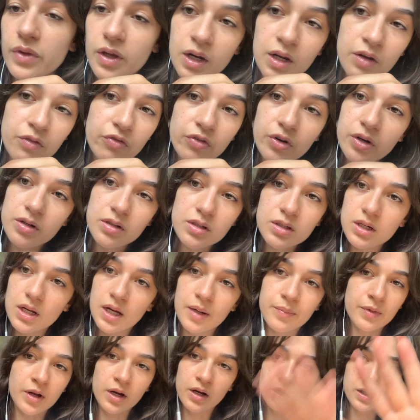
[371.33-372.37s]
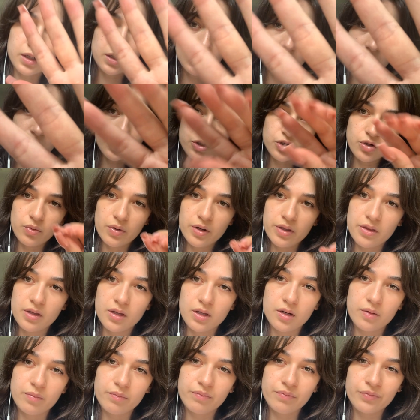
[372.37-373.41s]
And at first, I'm not gonna touch you with
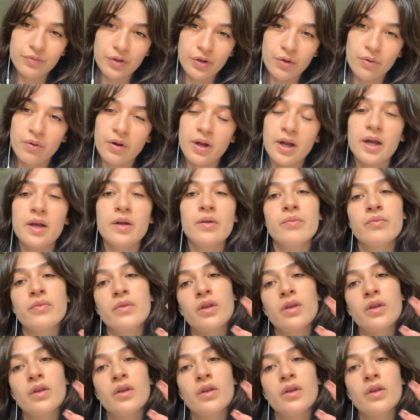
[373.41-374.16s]
it, okay?